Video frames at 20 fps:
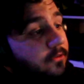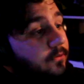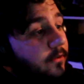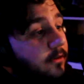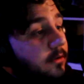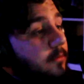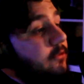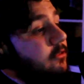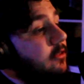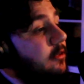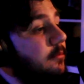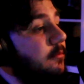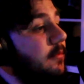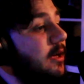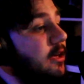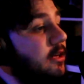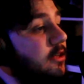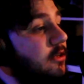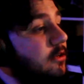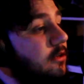films that
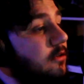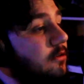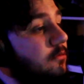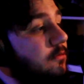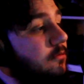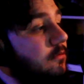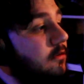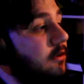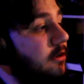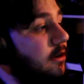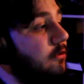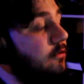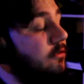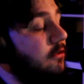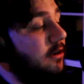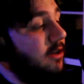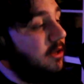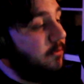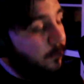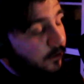make you,
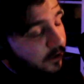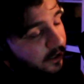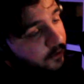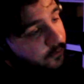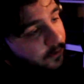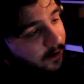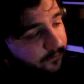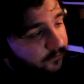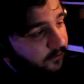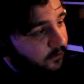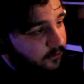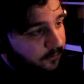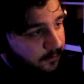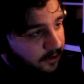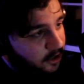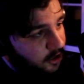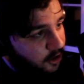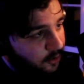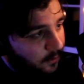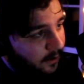deliberately crafted to
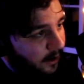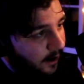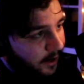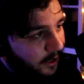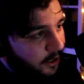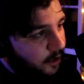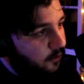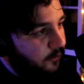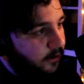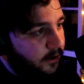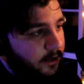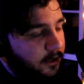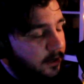make you angry,